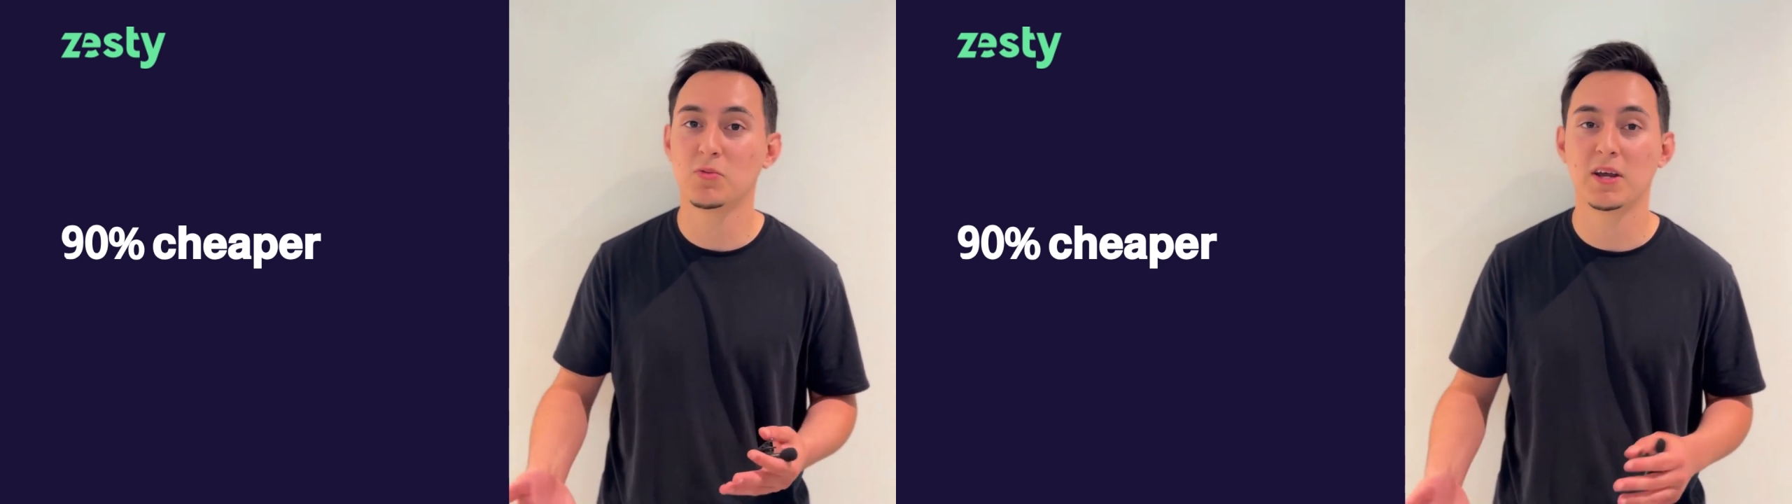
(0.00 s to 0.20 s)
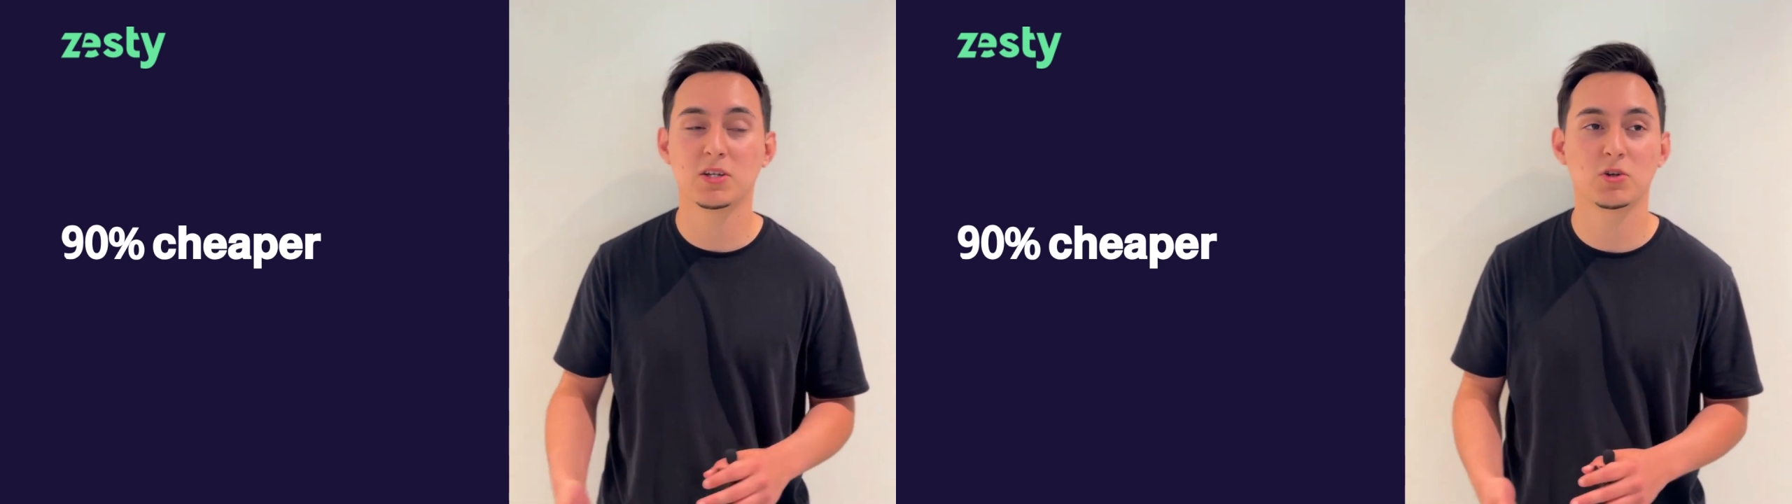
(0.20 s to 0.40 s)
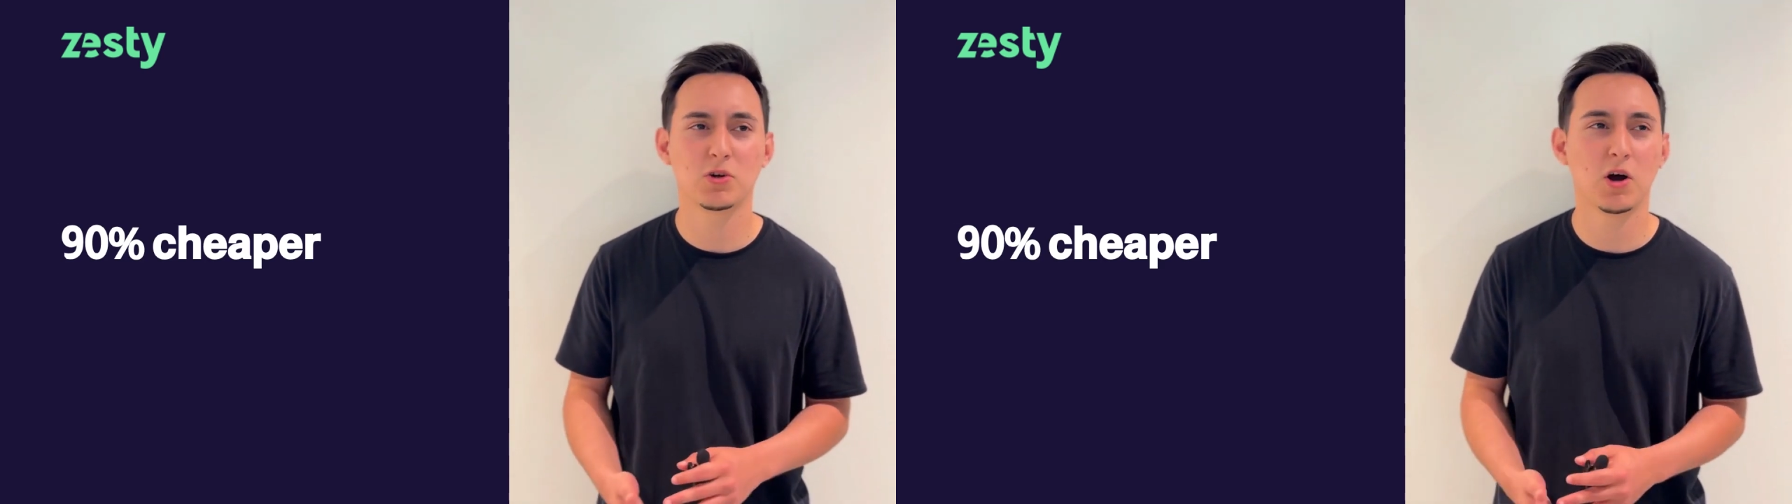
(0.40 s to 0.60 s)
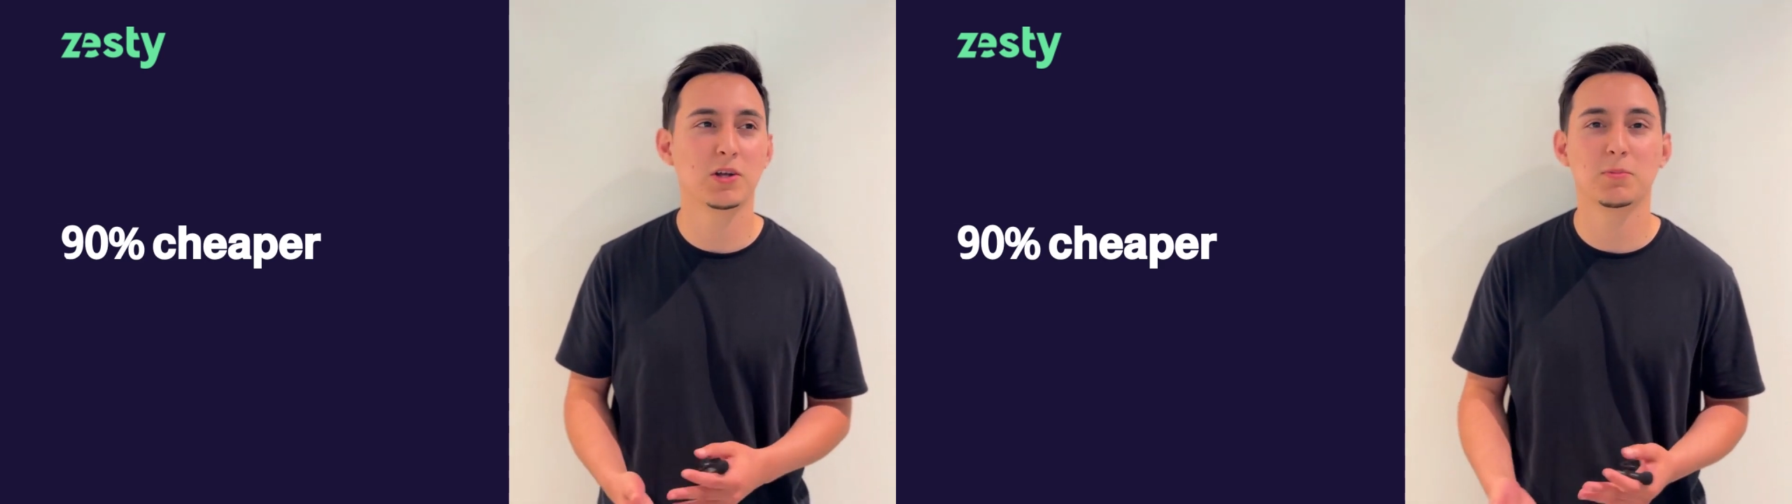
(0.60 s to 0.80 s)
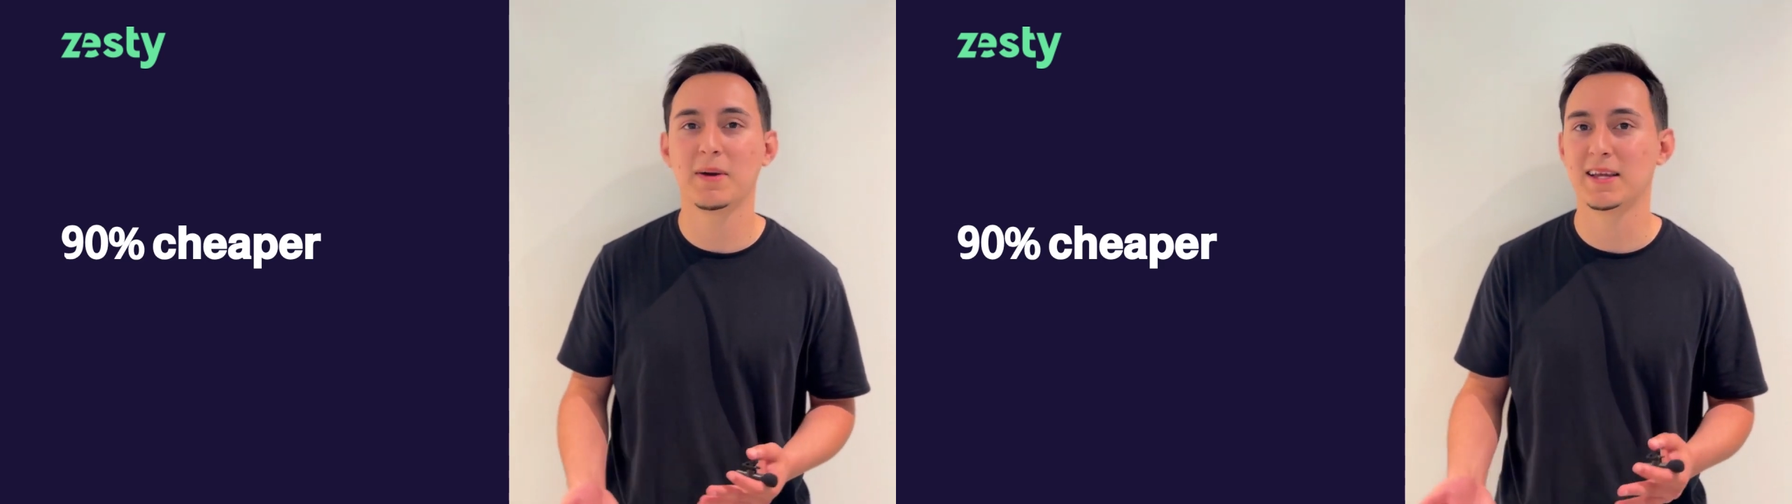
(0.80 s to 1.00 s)
regular
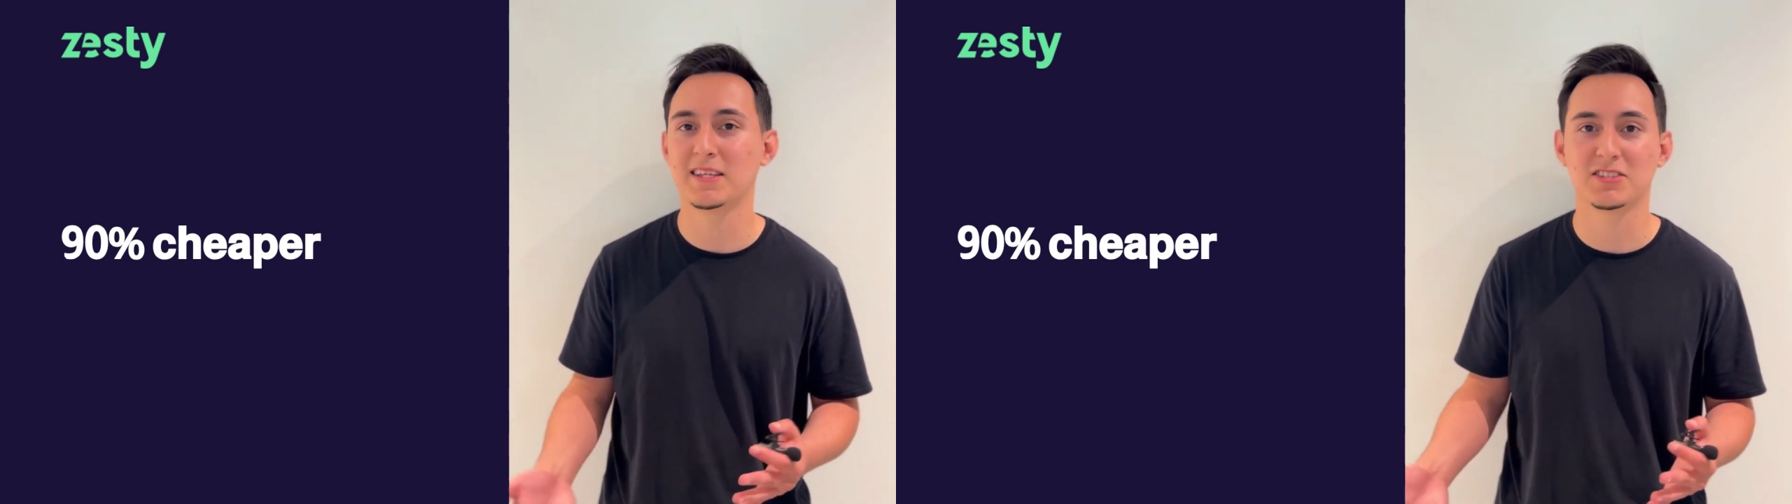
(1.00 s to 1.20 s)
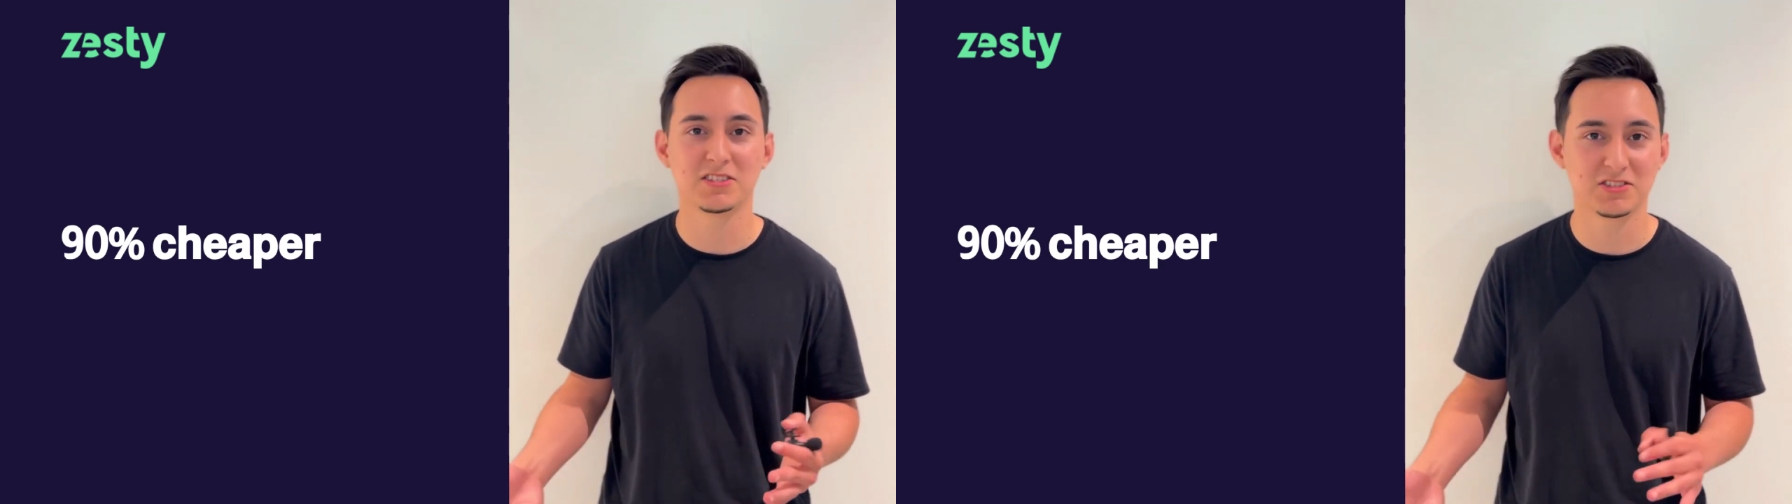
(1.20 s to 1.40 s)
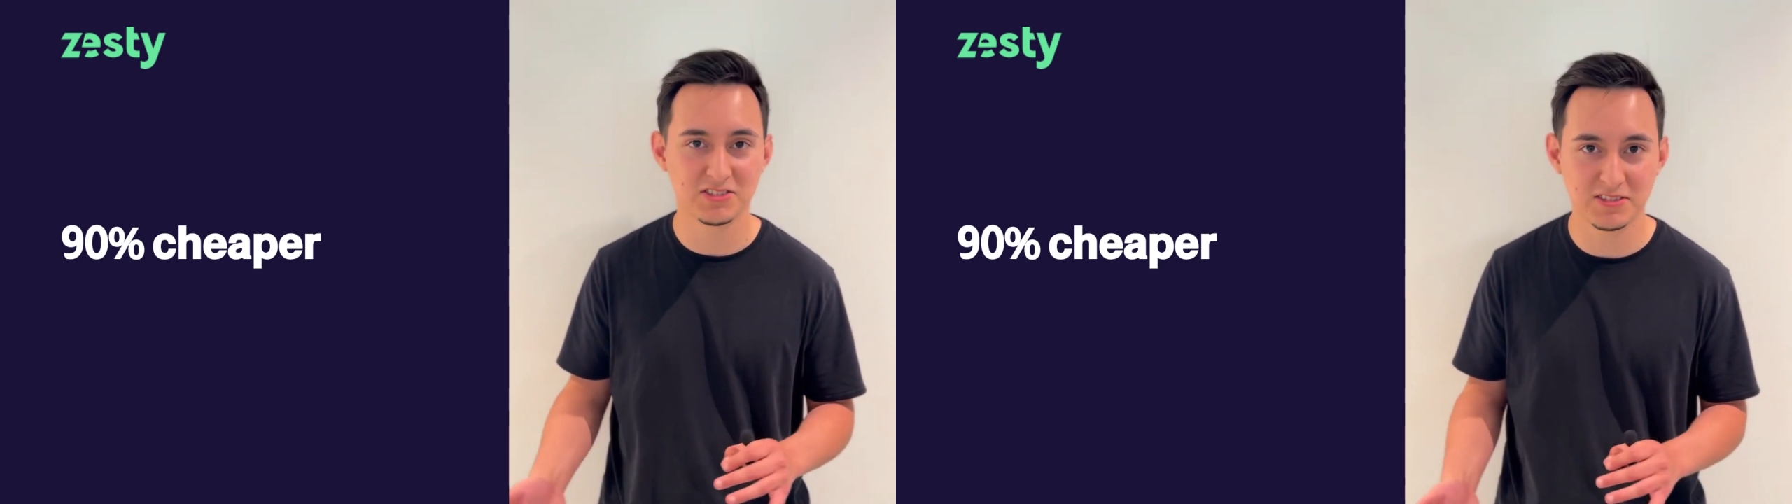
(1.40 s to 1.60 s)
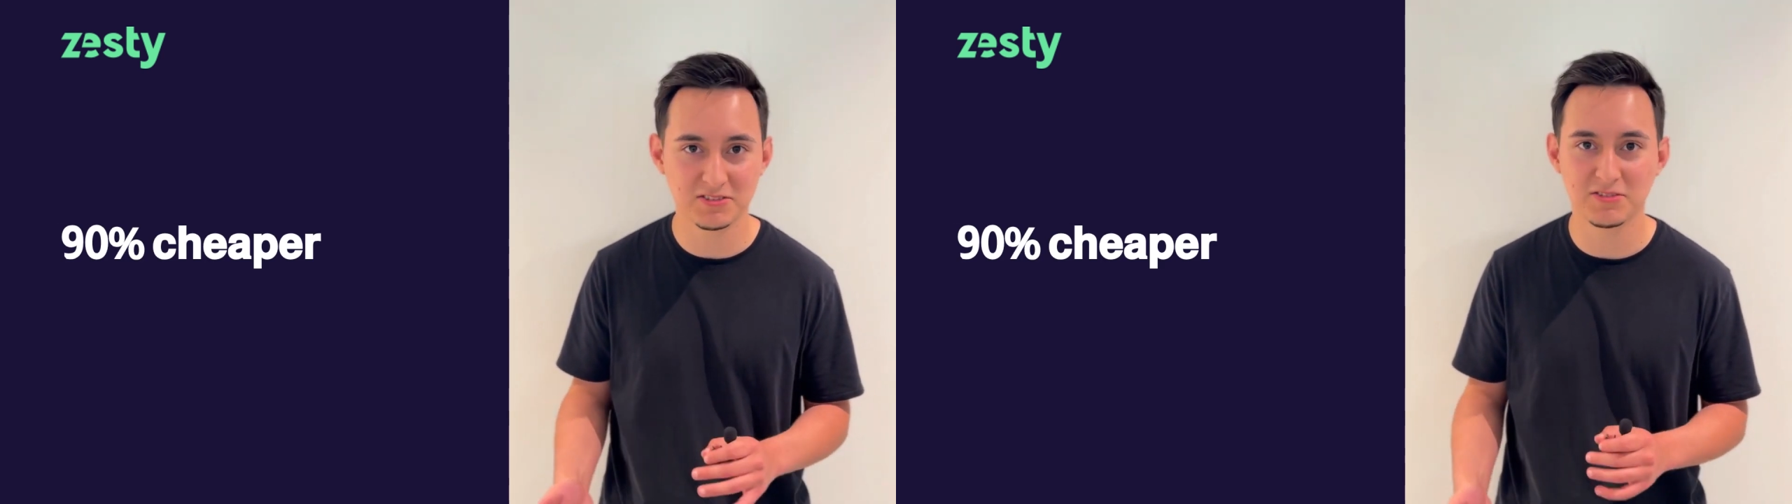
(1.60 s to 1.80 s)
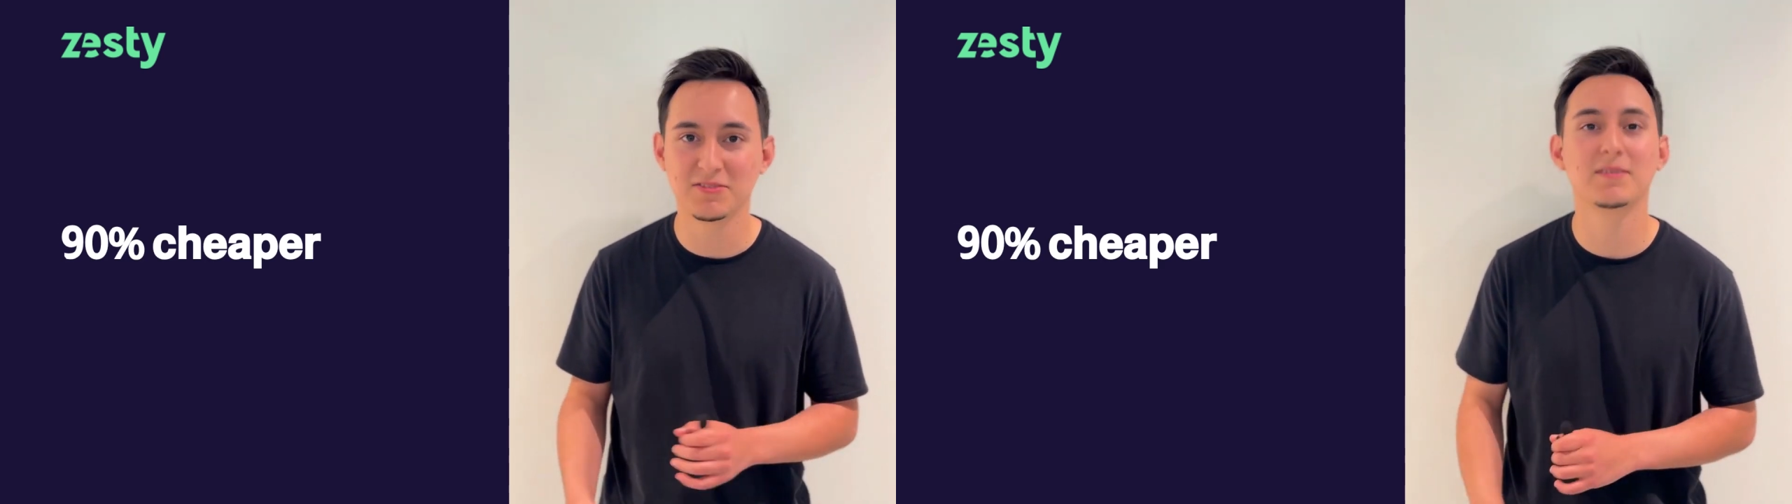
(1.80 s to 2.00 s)
on-demand instances.